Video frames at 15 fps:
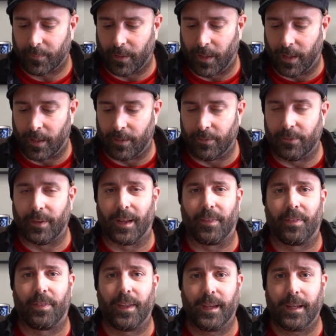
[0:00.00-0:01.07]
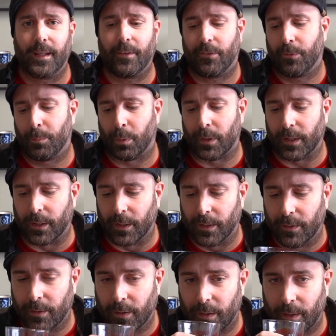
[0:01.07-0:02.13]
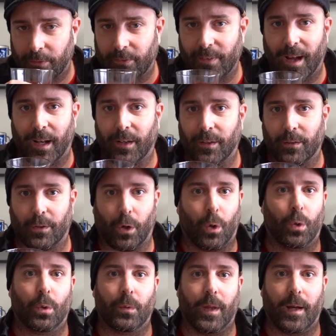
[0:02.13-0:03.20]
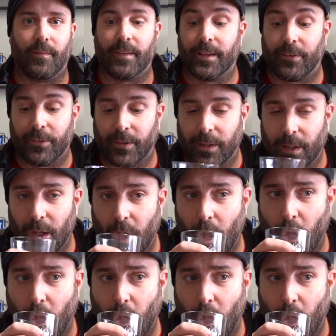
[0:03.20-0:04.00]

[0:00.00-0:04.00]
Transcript: And I think it's pretty good. It's not cold, obviously.